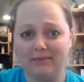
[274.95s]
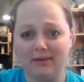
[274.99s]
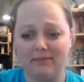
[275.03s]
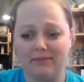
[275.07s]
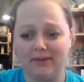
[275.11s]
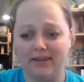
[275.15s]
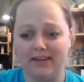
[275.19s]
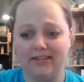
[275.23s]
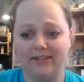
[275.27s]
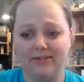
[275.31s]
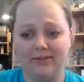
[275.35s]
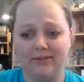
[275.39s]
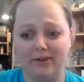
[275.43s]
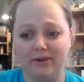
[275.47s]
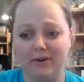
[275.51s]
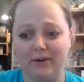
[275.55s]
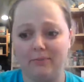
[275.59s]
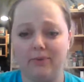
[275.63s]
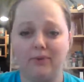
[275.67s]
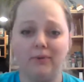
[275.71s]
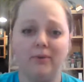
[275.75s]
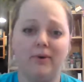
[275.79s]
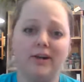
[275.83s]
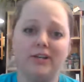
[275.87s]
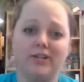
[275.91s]
maybe answer a
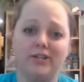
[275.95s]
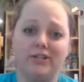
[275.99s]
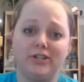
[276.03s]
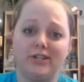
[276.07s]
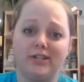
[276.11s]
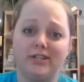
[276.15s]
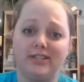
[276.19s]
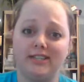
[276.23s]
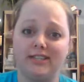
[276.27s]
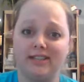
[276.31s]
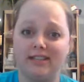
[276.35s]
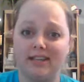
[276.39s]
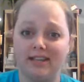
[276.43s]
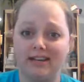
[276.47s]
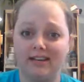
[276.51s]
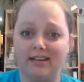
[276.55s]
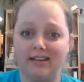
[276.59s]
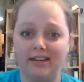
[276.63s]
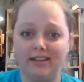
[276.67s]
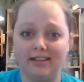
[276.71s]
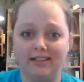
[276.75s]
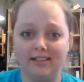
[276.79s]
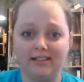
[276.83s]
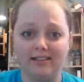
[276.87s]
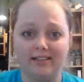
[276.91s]
couple questions, and then
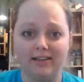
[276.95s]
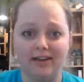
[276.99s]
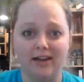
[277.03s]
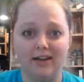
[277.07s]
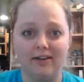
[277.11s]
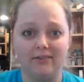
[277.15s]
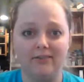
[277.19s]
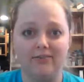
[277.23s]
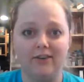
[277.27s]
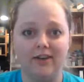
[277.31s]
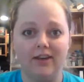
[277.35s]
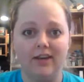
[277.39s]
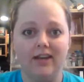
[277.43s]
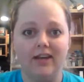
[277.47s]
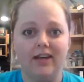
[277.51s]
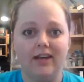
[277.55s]
cut this off.